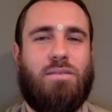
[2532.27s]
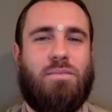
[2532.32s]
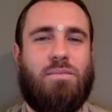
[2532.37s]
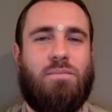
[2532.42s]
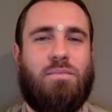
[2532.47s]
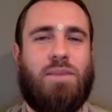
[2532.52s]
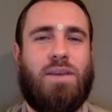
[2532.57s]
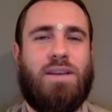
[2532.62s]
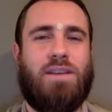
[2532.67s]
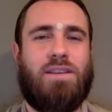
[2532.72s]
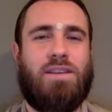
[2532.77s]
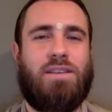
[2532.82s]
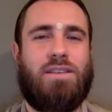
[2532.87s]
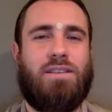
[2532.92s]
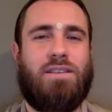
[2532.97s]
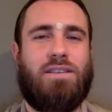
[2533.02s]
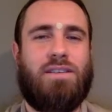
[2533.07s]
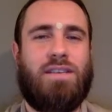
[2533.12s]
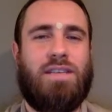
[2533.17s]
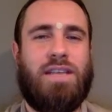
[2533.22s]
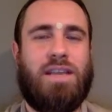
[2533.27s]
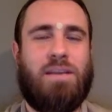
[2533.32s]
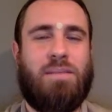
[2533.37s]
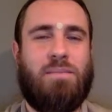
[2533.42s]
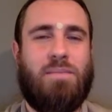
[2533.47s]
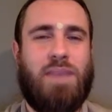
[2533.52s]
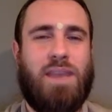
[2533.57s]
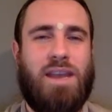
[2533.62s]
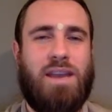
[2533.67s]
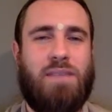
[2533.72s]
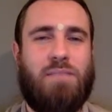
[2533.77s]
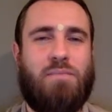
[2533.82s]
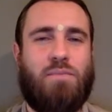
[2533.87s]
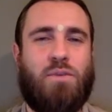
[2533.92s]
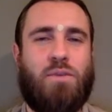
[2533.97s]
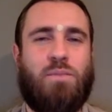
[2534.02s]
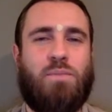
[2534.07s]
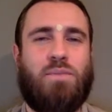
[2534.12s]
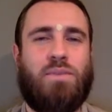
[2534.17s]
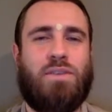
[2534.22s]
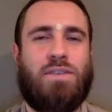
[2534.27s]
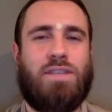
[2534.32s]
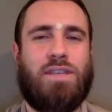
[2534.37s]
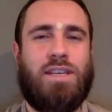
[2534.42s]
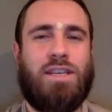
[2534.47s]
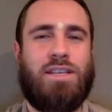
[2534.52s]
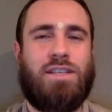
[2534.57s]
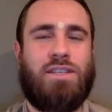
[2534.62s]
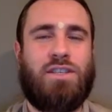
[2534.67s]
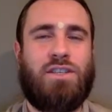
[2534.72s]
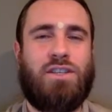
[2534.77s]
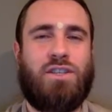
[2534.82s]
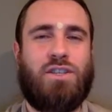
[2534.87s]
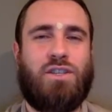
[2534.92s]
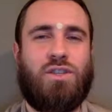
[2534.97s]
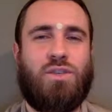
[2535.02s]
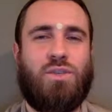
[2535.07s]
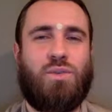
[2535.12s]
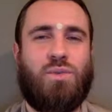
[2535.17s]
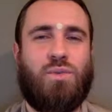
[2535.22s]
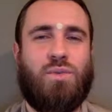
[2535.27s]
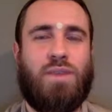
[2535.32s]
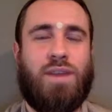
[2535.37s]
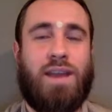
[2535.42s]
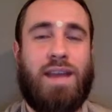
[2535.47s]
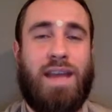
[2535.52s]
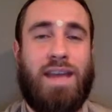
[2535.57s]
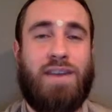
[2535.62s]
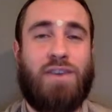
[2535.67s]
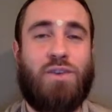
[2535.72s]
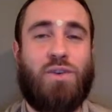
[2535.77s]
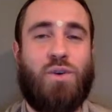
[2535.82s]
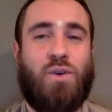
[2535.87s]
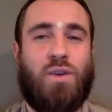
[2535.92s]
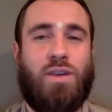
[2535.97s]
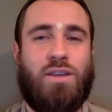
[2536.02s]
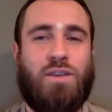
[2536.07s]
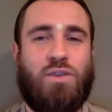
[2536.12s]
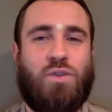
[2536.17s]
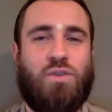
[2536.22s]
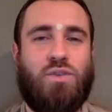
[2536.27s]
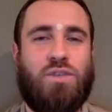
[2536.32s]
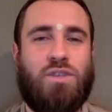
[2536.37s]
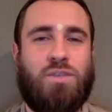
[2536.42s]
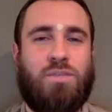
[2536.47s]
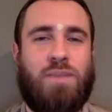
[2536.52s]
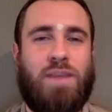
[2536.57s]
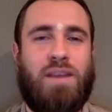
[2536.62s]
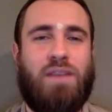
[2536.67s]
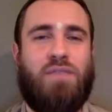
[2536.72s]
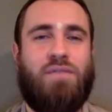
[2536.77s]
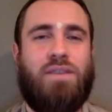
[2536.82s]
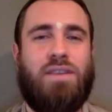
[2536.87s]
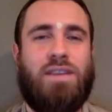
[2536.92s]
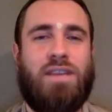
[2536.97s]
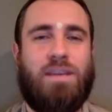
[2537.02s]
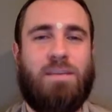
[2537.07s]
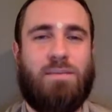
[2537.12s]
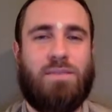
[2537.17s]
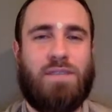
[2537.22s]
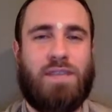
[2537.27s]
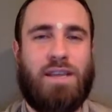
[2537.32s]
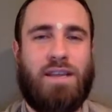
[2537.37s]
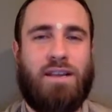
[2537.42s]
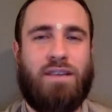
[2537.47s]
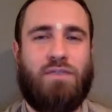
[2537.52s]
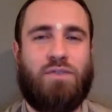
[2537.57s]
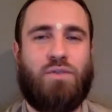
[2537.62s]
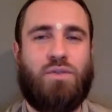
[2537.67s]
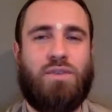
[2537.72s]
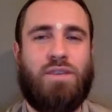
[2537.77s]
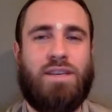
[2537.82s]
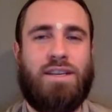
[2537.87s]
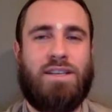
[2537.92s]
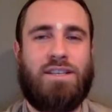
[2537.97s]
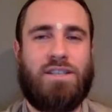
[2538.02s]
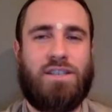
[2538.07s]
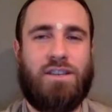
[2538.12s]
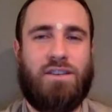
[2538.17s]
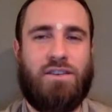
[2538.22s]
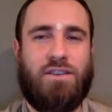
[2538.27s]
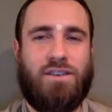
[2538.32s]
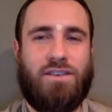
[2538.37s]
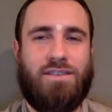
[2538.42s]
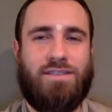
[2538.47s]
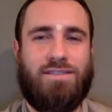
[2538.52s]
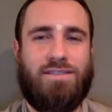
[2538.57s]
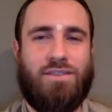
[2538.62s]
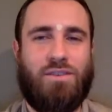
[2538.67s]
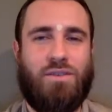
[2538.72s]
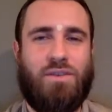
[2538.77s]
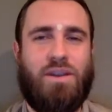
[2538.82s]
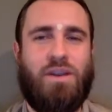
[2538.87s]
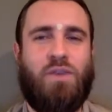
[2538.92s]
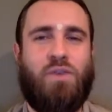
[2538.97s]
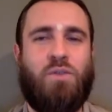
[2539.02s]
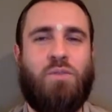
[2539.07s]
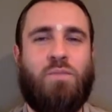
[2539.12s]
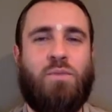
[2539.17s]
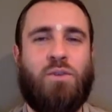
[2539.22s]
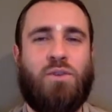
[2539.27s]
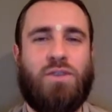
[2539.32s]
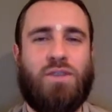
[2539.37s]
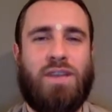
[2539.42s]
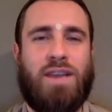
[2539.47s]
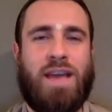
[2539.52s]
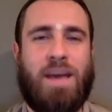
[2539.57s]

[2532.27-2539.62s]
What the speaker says: but their main purpose is just to, their end goal is to just benefit themselves or their children, their own personal